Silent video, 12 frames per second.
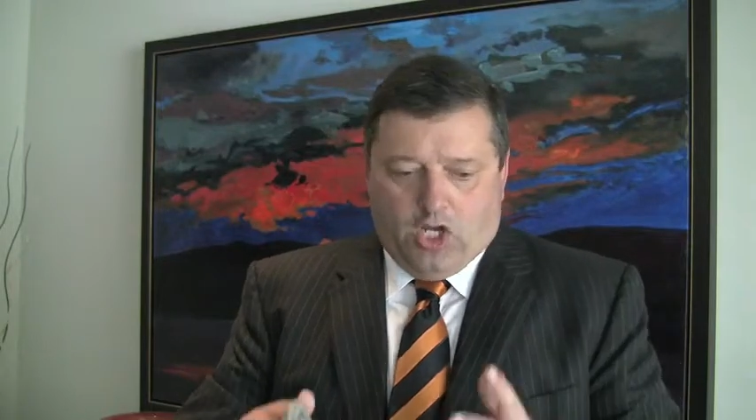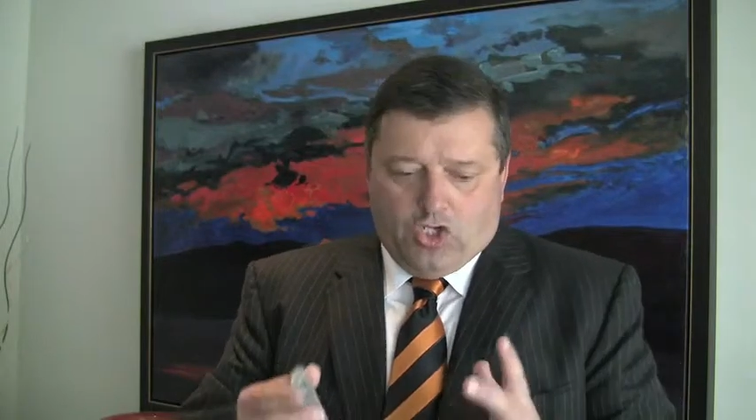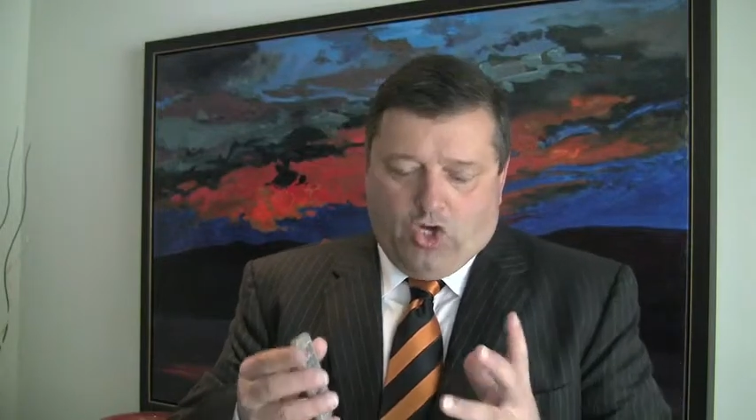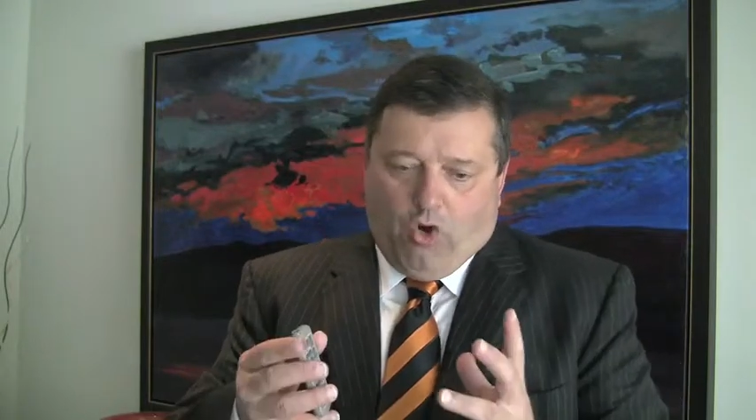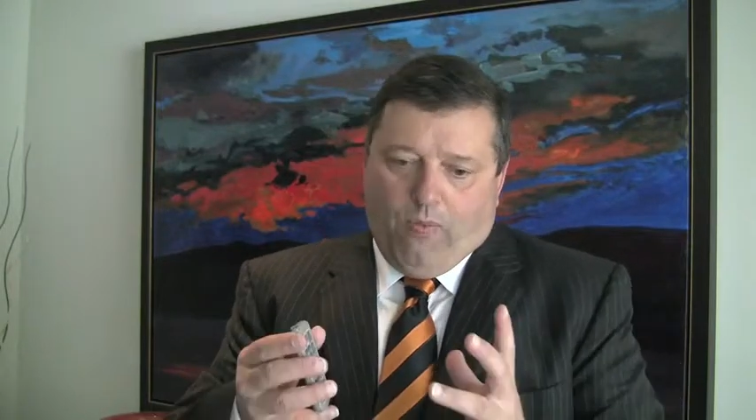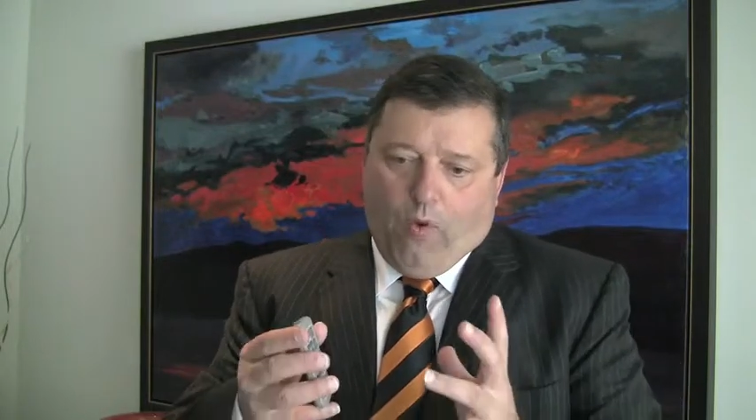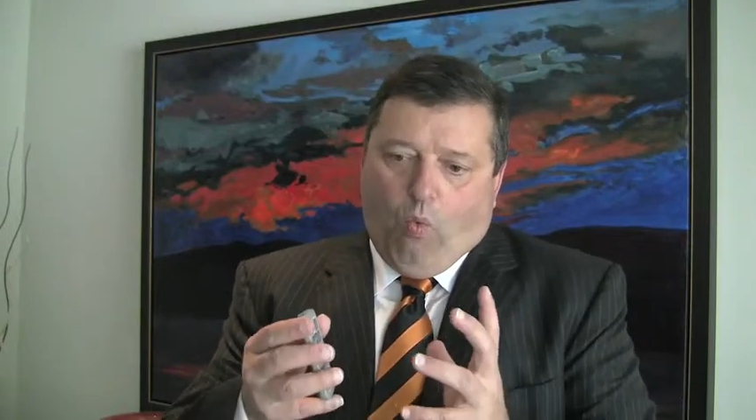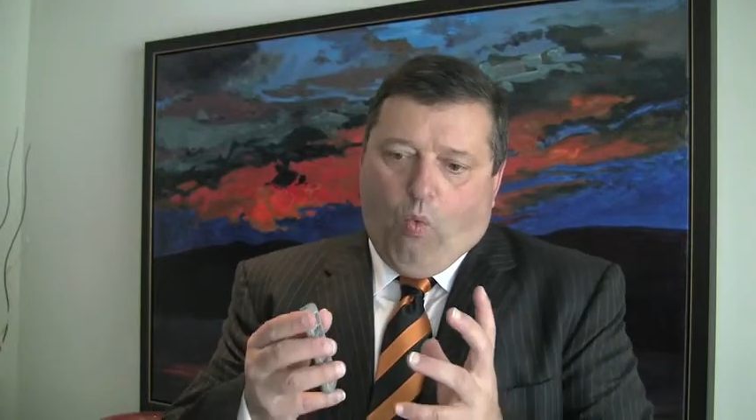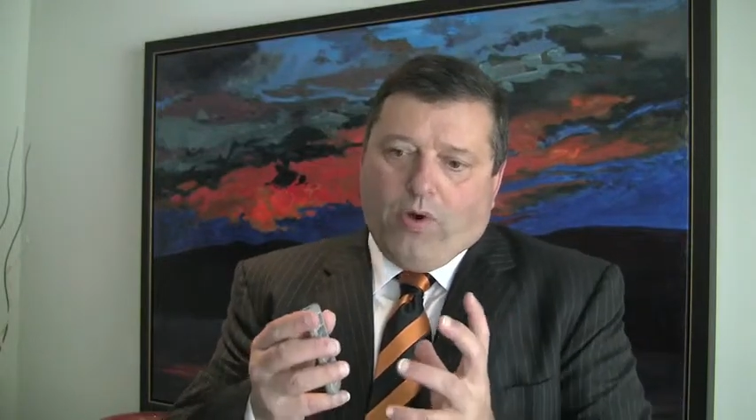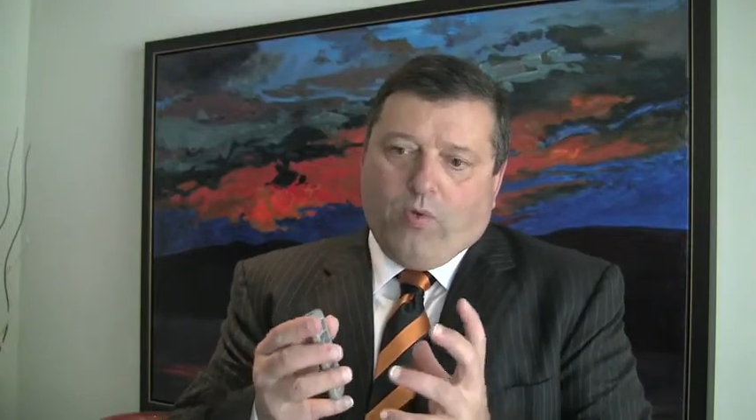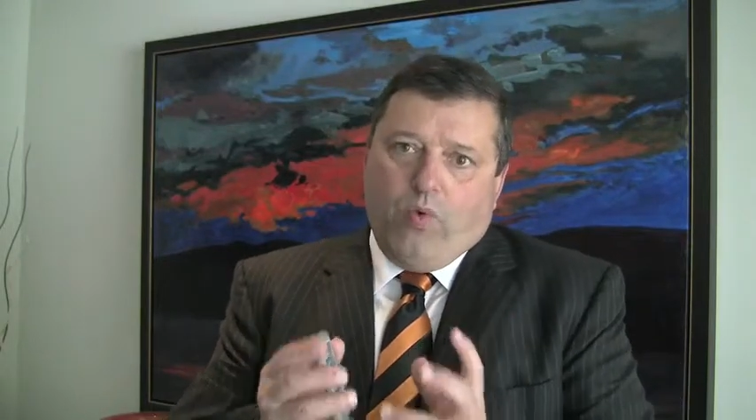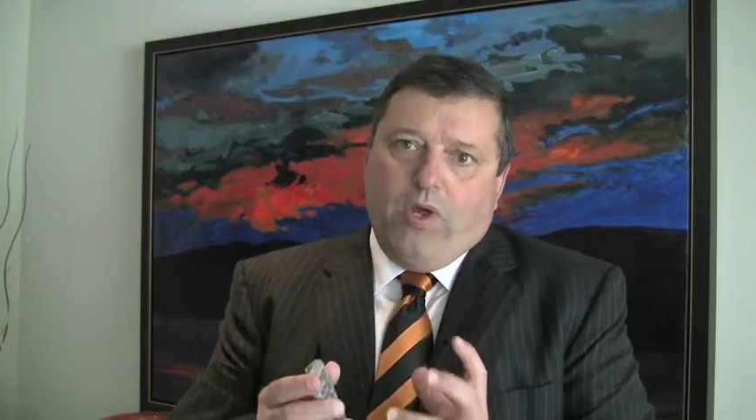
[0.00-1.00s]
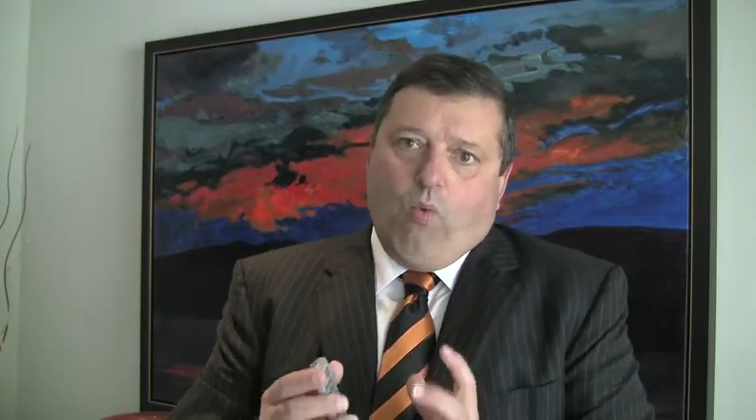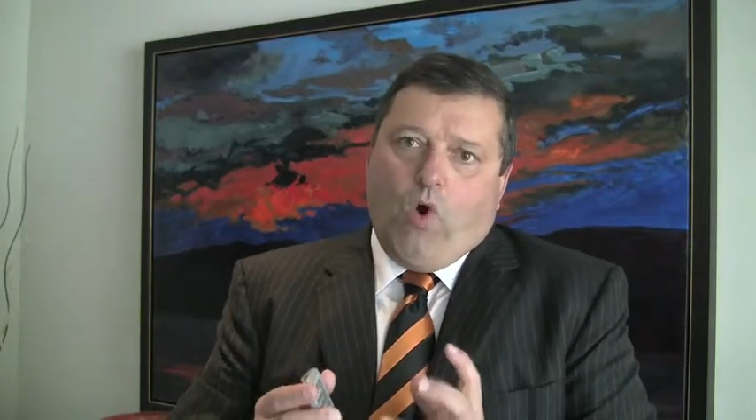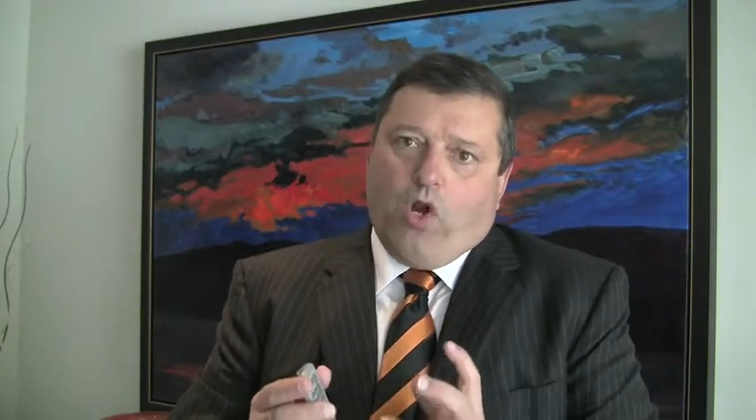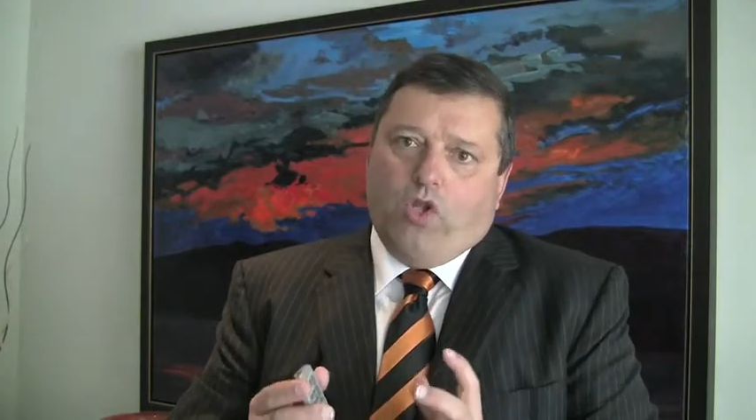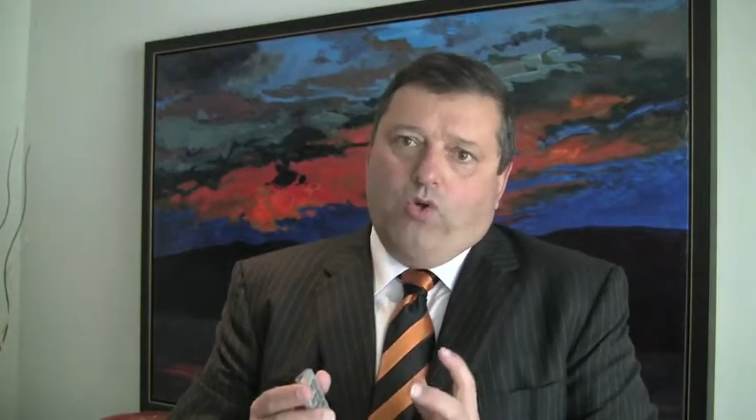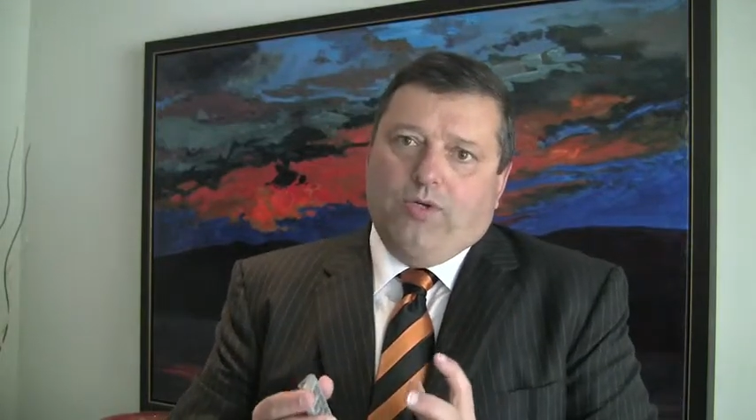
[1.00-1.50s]
So what we
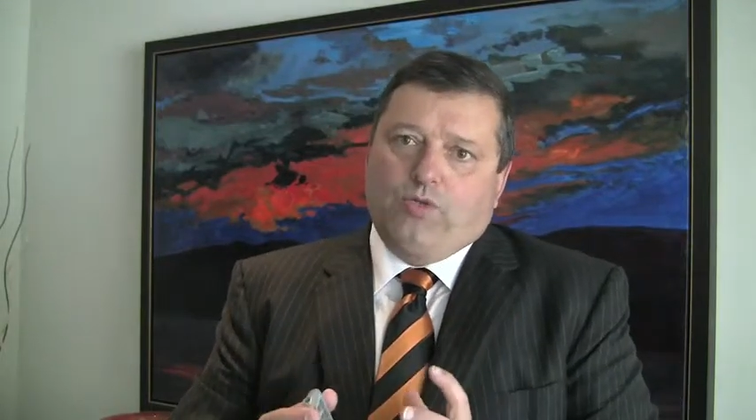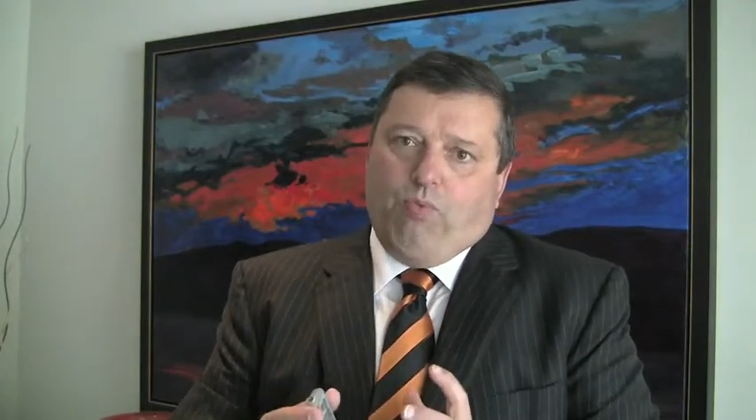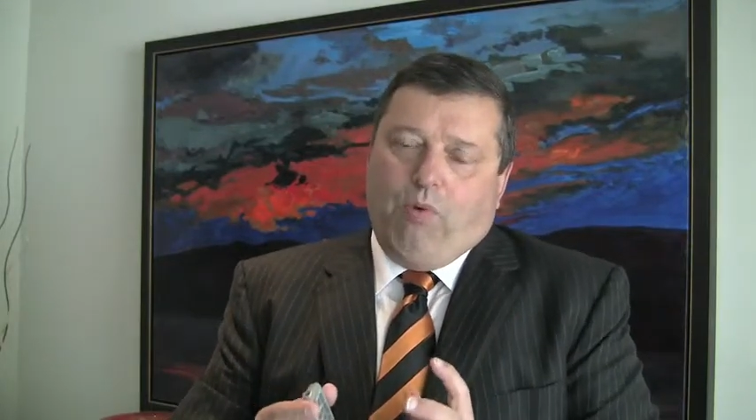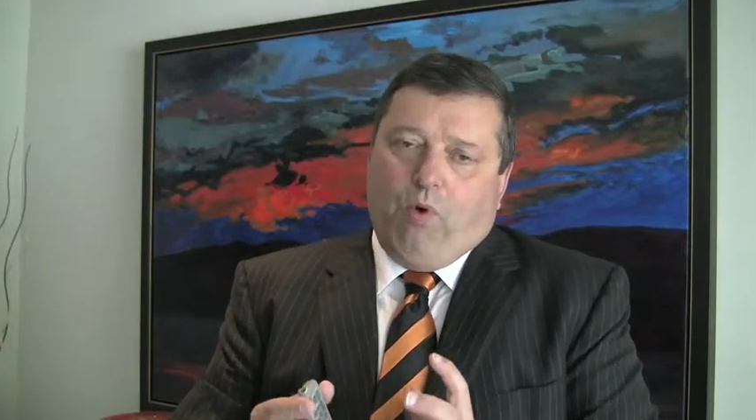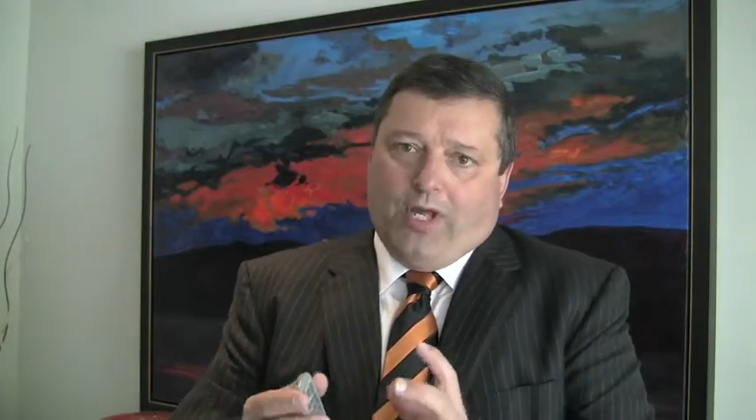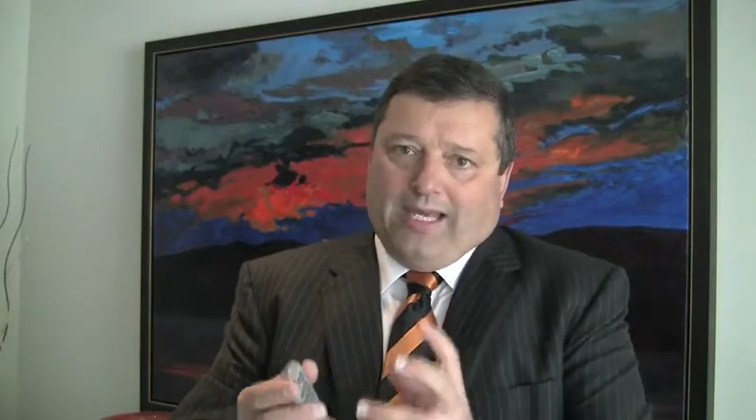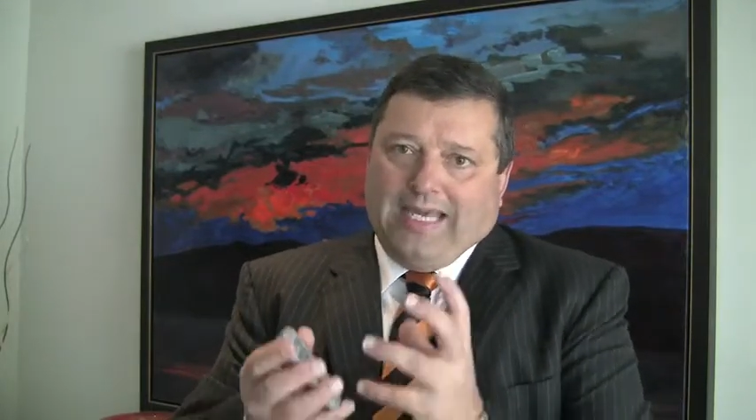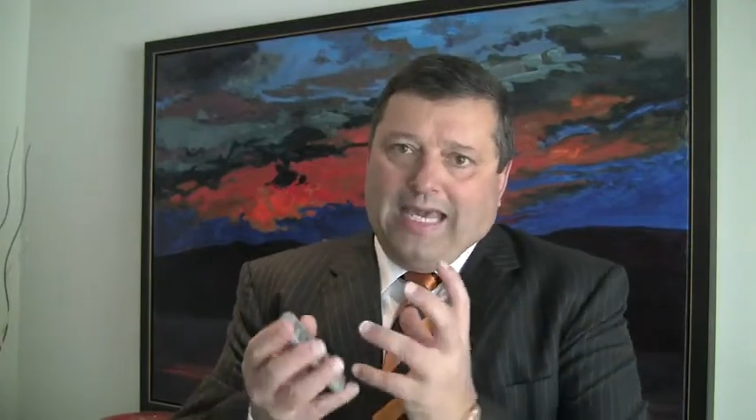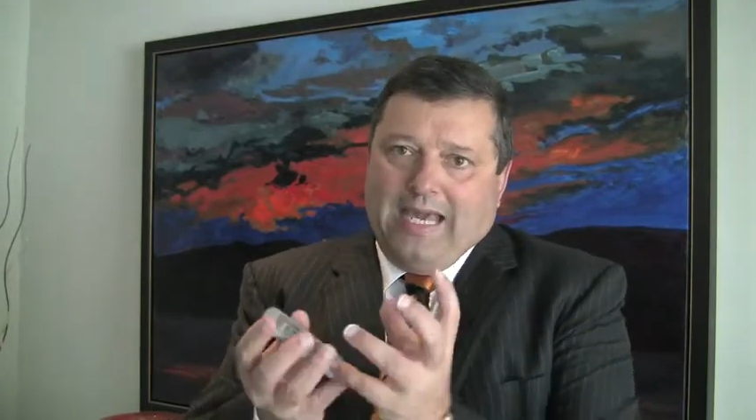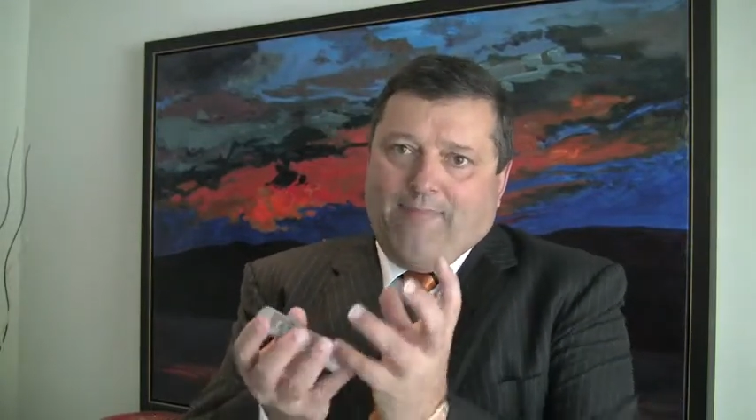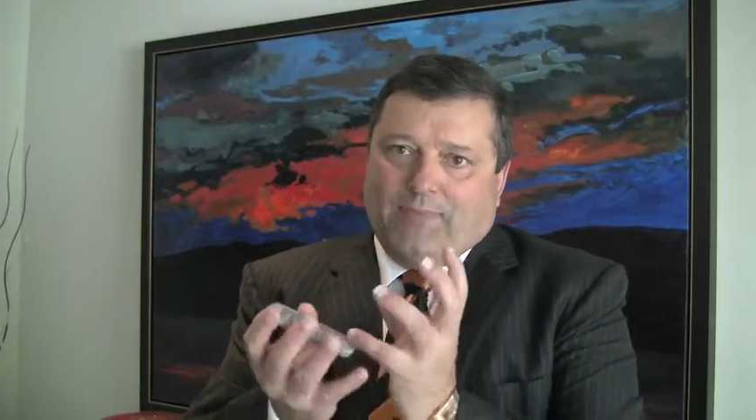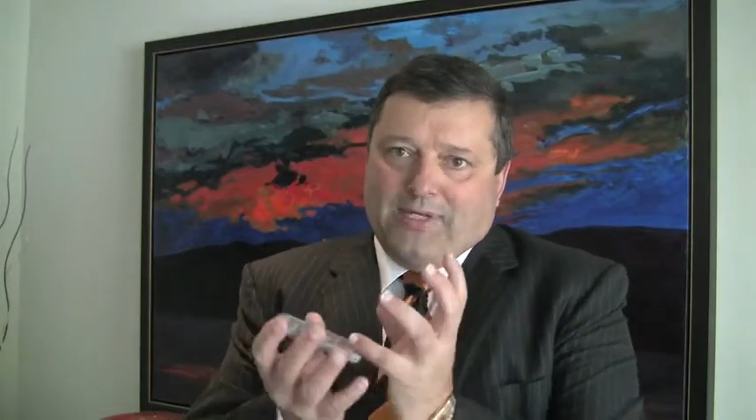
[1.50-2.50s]
want to do is we want to keep